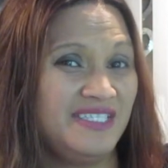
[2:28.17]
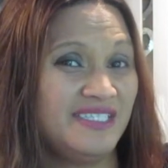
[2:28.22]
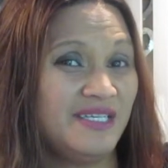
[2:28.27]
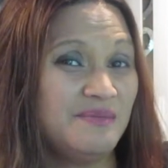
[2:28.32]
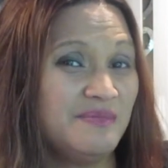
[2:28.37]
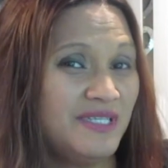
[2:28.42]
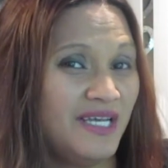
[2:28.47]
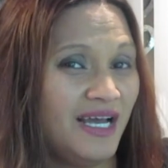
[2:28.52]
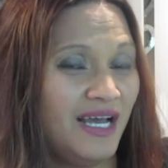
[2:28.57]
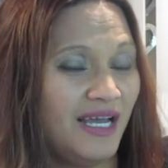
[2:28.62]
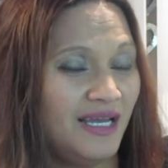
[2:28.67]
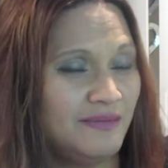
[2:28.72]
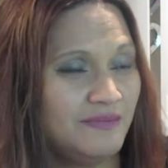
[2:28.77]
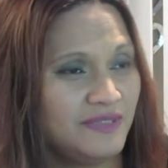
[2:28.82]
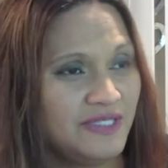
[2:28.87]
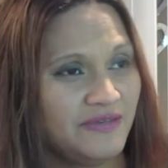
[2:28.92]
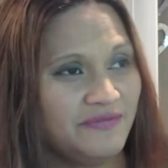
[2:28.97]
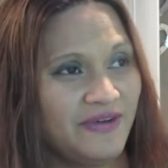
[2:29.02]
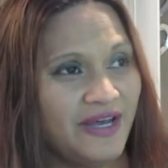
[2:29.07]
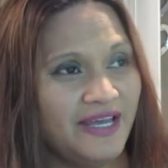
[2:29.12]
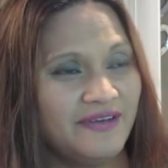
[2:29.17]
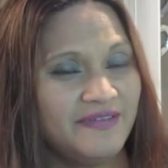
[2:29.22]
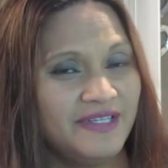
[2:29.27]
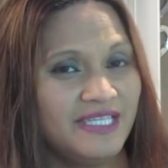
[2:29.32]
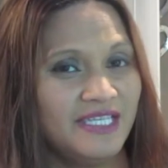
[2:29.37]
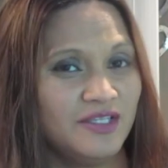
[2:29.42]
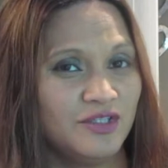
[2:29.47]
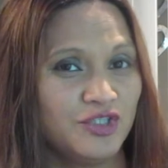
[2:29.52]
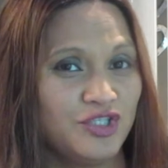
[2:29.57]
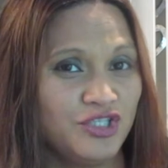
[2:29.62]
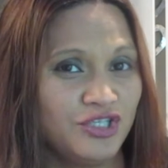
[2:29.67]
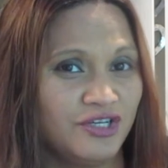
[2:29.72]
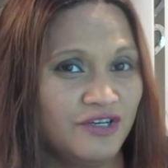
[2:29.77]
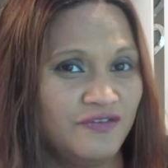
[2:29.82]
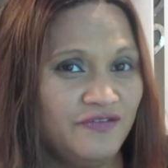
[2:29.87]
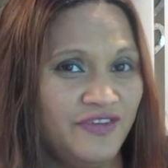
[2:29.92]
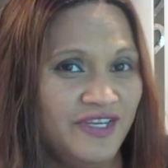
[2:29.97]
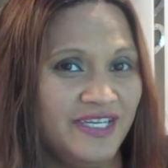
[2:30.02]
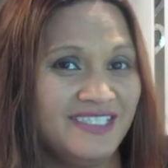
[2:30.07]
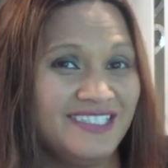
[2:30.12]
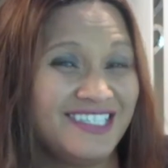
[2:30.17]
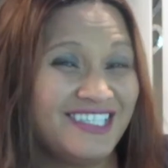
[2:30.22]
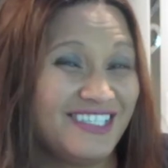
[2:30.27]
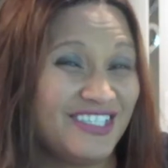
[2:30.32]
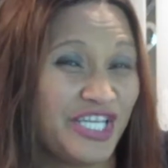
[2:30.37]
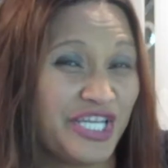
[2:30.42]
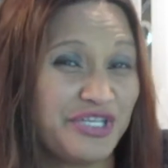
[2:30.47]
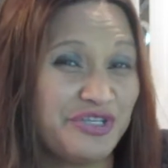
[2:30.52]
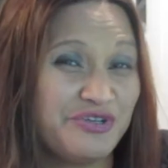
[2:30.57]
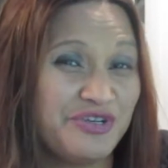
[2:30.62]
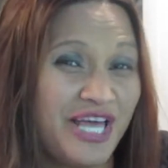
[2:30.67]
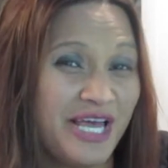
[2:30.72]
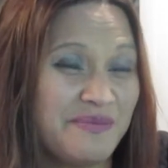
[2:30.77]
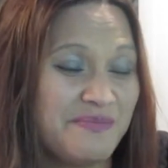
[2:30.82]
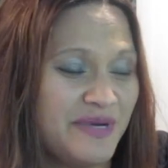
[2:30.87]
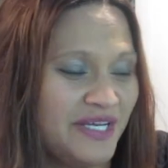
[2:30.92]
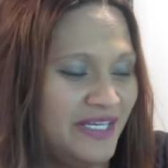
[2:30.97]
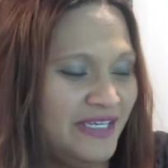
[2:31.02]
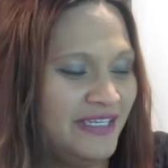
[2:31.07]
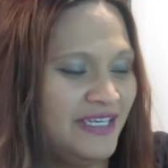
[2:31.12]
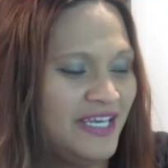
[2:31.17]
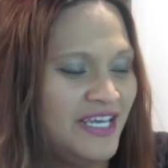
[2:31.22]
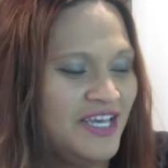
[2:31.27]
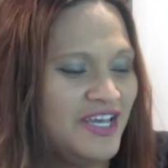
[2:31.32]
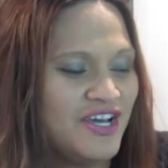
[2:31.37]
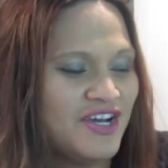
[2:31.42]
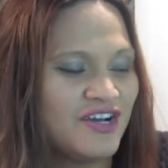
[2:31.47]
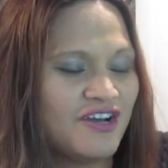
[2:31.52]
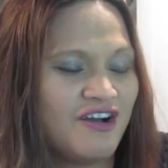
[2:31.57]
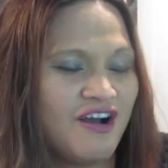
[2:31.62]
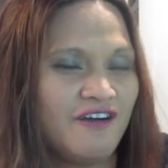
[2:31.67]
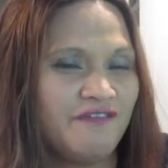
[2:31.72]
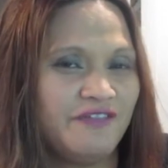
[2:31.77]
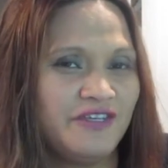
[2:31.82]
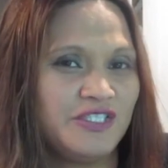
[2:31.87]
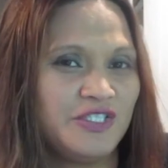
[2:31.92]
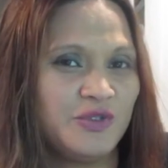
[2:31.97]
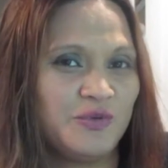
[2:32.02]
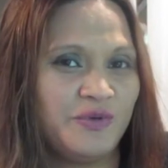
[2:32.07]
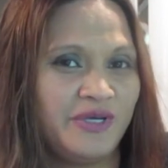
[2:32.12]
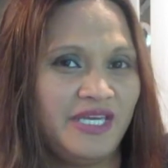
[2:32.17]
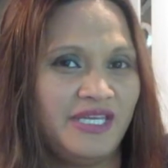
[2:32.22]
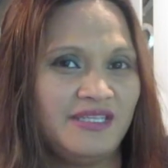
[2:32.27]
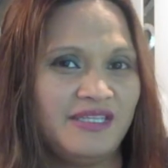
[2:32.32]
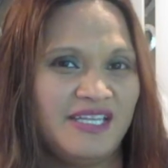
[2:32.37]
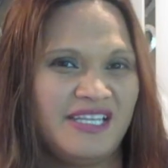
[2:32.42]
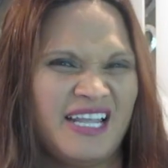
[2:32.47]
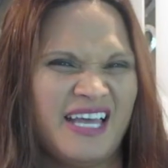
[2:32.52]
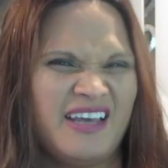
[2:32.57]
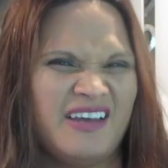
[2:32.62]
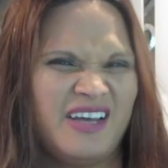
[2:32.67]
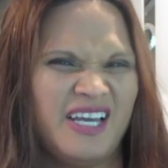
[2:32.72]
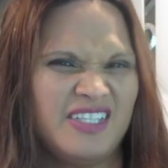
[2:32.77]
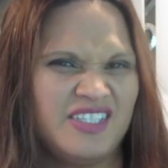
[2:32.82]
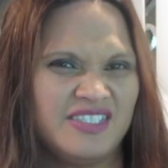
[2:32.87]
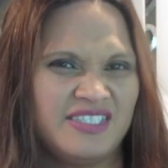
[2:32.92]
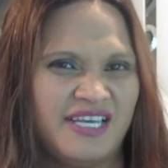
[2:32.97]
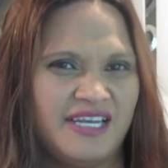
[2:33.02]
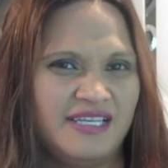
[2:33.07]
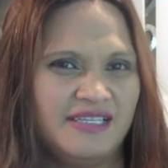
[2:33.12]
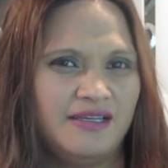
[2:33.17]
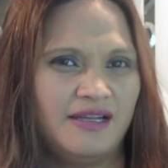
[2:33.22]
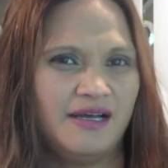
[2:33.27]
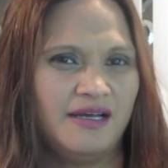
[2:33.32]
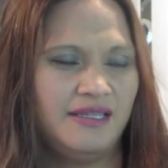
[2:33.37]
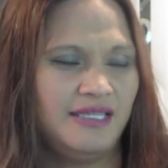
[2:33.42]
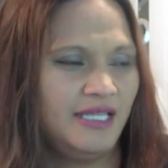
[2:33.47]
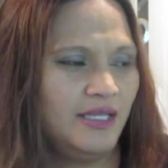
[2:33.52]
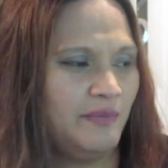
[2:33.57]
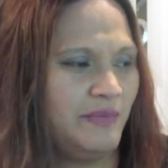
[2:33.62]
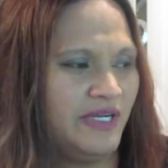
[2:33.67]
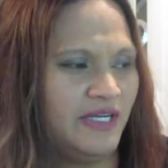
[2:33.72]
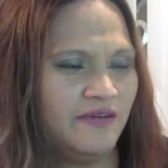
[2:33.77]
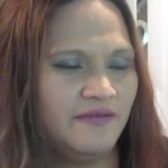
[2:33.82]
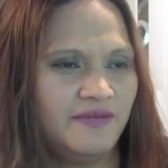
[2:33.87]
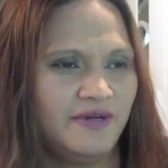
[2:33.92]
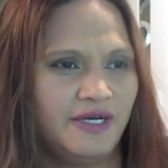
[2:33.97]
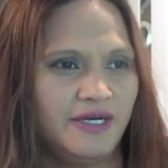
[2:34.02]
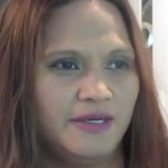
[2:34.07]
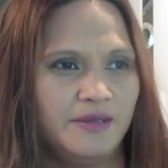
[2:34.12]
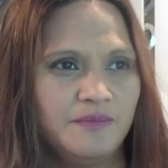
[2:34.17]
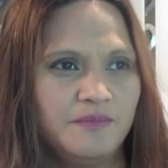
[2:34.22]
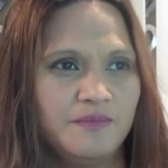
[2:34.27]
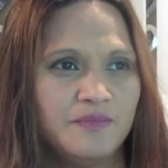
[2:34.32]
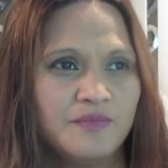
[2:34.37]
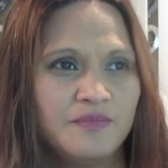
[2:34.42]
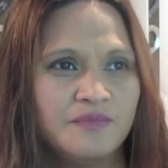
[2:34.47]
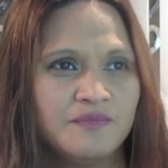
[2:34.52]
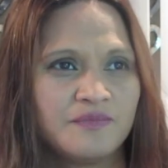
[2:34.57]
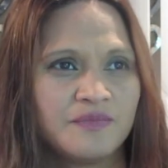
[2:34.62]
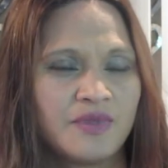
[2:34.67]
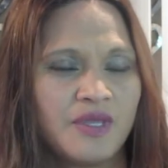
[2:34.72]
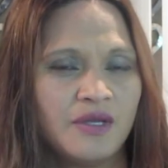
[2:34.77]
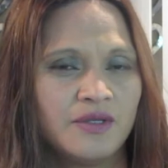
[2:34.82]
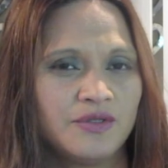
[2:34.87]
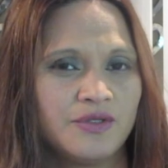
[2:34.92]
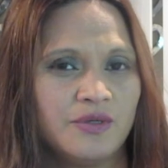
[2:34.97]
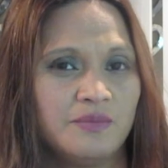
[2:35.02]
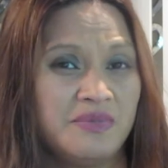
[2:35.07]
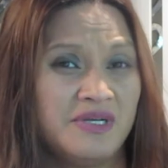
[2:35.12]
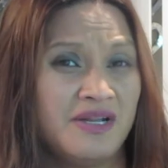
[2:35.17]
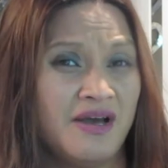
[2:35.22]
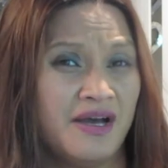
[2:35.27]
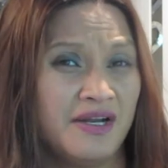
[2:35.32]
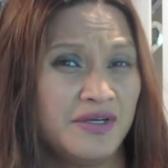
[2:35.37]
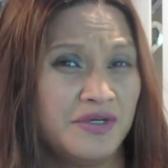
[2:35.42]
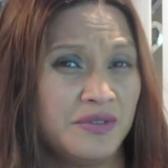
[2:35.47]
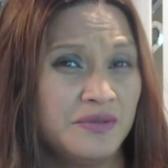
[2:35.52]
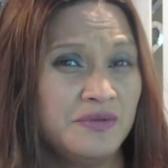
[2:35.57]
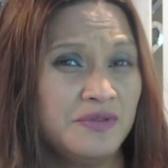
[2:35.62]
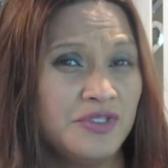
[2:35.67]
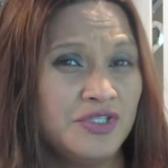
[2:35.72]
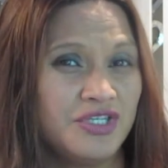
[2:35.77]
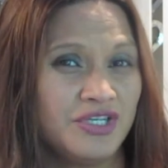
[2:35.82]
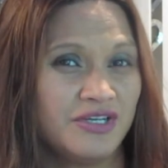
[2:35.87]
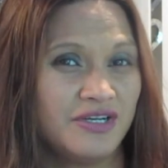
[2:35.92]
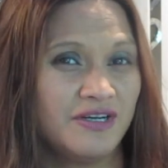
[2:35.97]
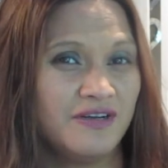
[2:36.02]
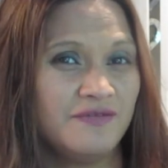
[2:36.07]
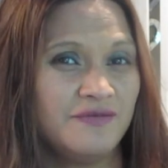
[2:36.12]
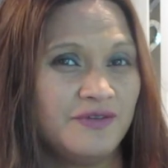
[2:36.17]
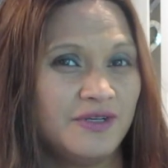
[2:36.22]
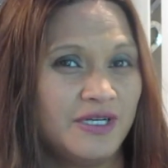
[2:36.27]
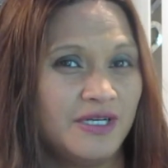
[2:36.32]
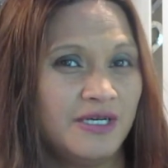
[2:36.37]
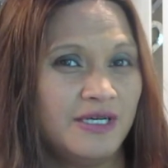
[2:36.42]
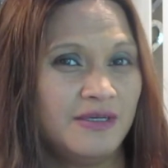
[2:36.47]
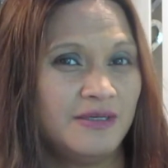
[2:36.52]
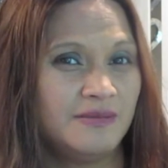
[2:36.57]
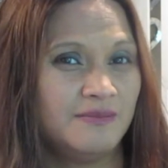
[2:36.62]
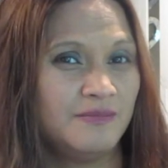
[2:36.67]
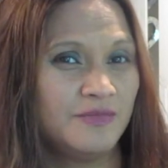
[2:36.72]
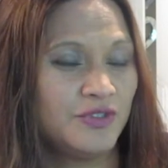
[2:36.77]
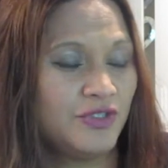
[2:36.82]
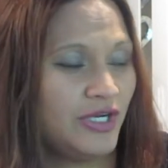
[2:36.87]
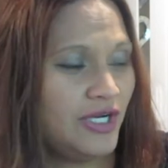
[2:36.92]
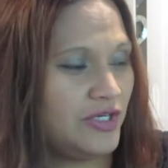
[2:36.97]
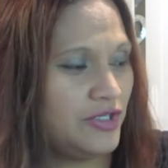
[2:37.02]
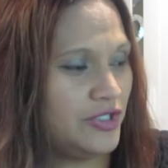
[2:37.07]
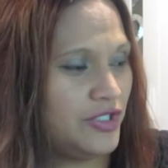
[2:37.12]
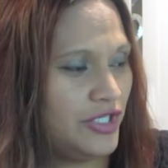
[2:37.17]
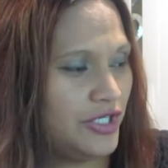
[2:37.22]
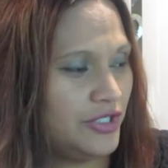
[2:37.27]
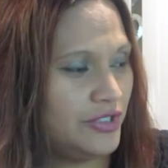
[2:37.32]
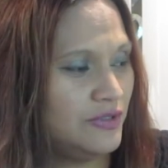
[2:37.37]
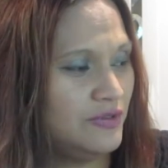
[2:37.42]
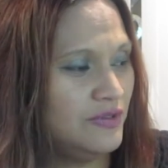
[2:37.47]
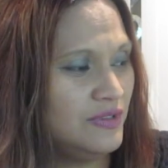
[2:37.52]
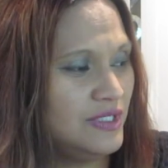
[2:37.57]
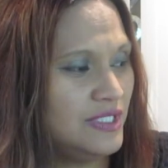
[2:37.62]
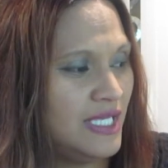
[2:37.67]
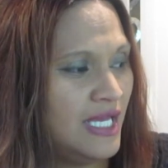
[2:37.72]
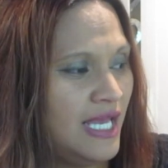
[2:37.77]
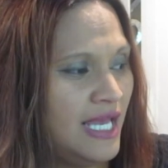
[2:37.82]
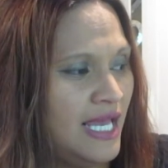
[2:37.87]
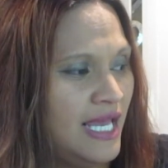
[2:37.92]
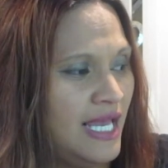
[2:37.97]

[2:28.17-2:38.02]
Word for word: Sometimes if I have a little sugar fix, because I do like my coffee sweet, then I just add a little bit of turbinado sugar from Trader Joe's.